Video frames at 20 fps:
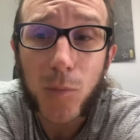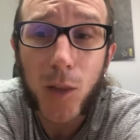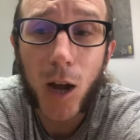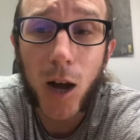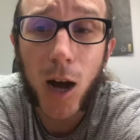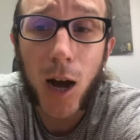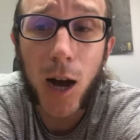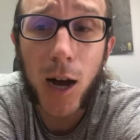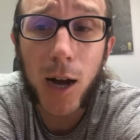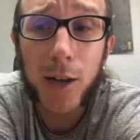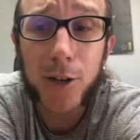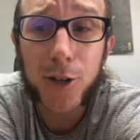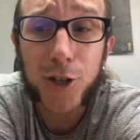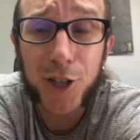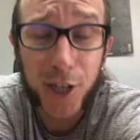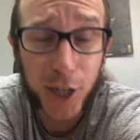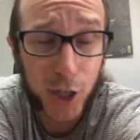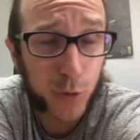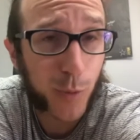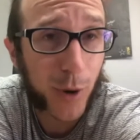And
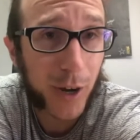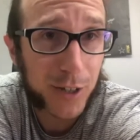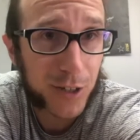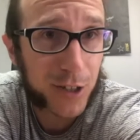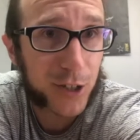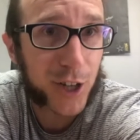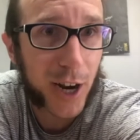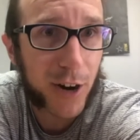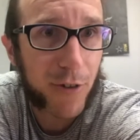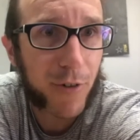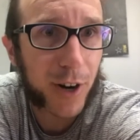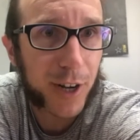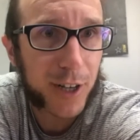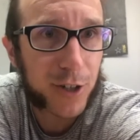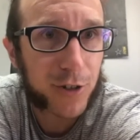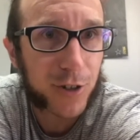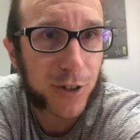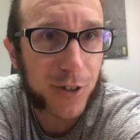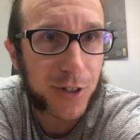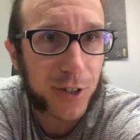she expressed a general
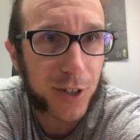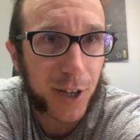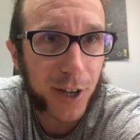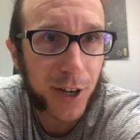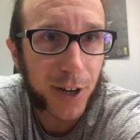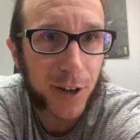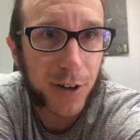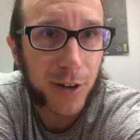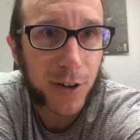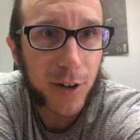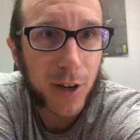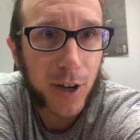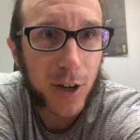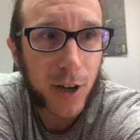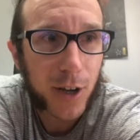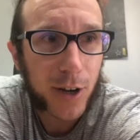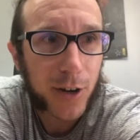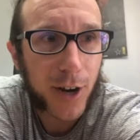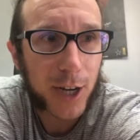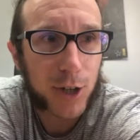interest in
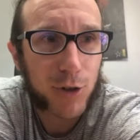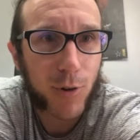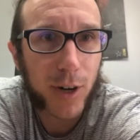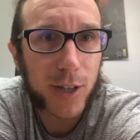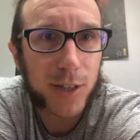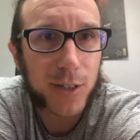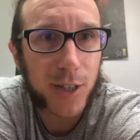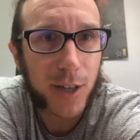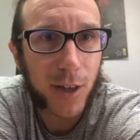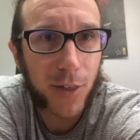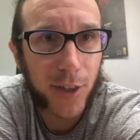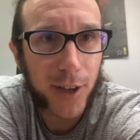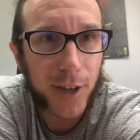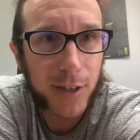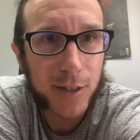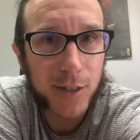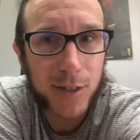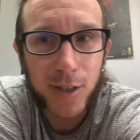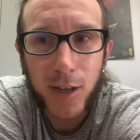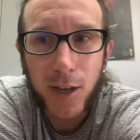naturalistic
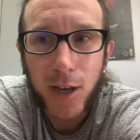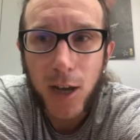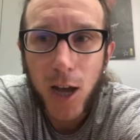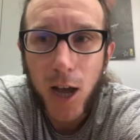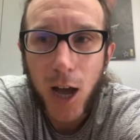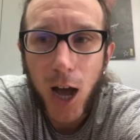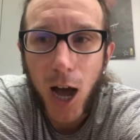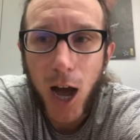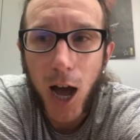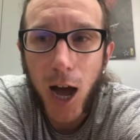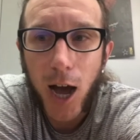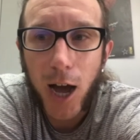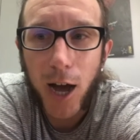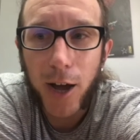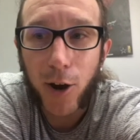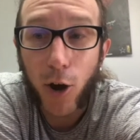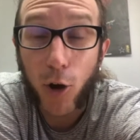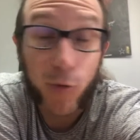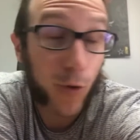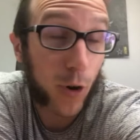things.
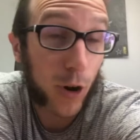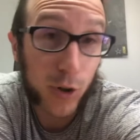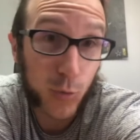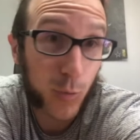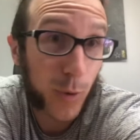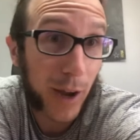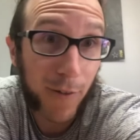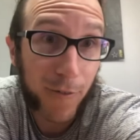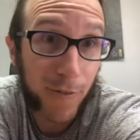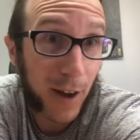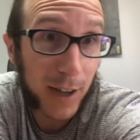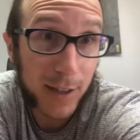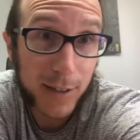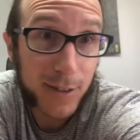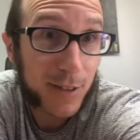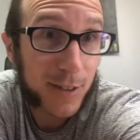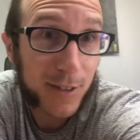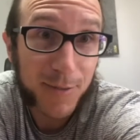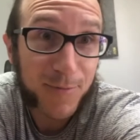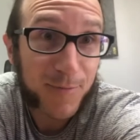And of course, we are
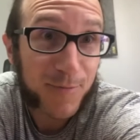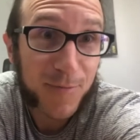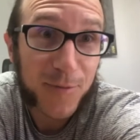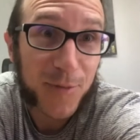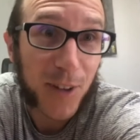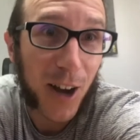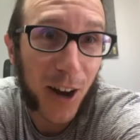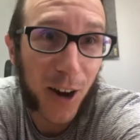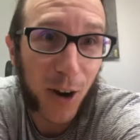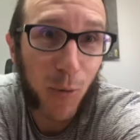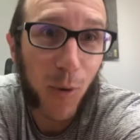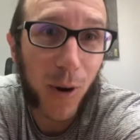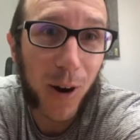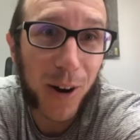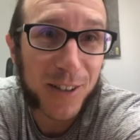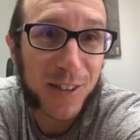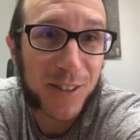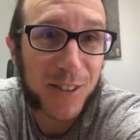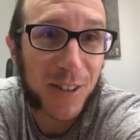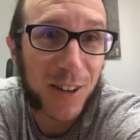fans,
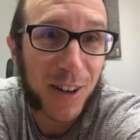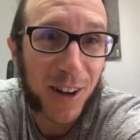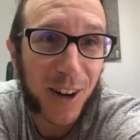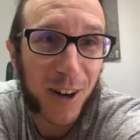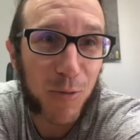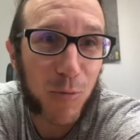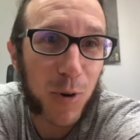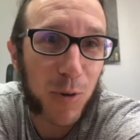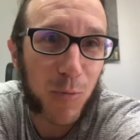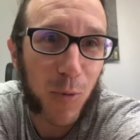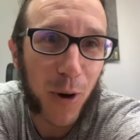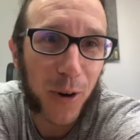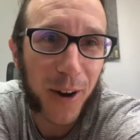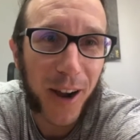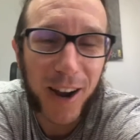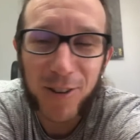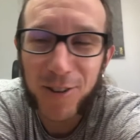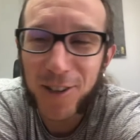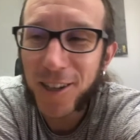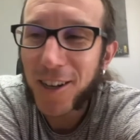otherwise, uh, it wouldn't work
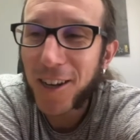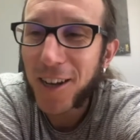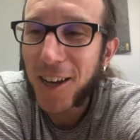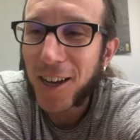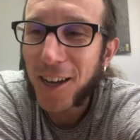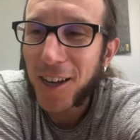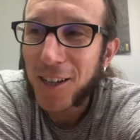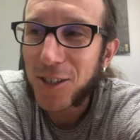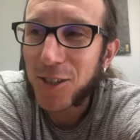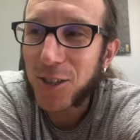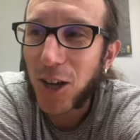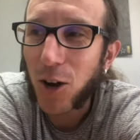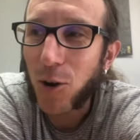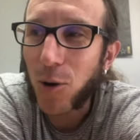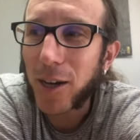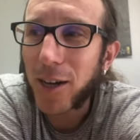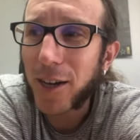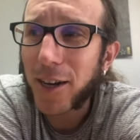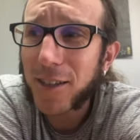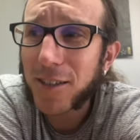out. So,
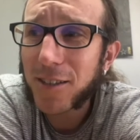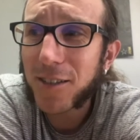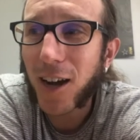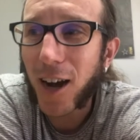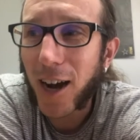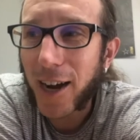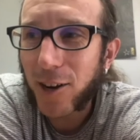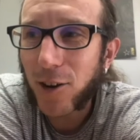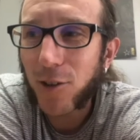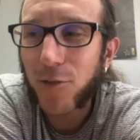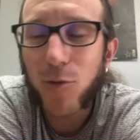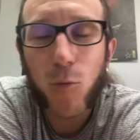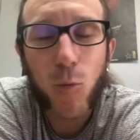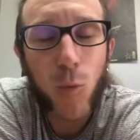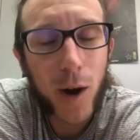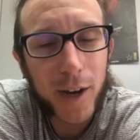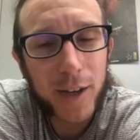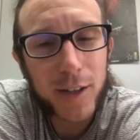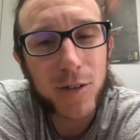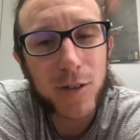it is kind of a
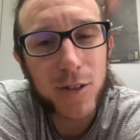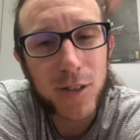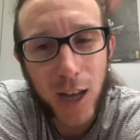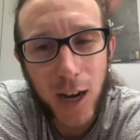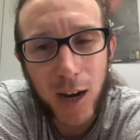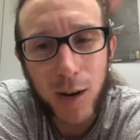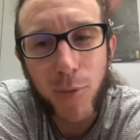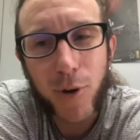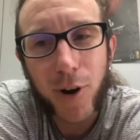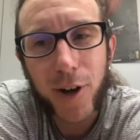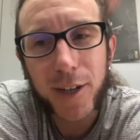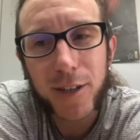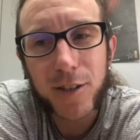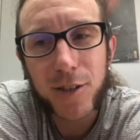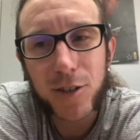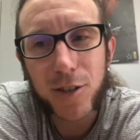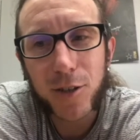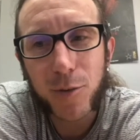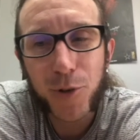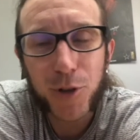way to celebrate
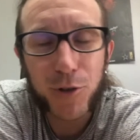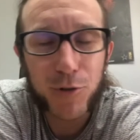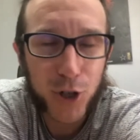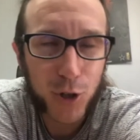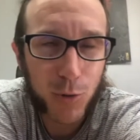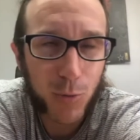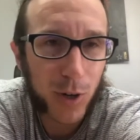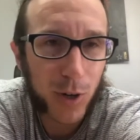the mutual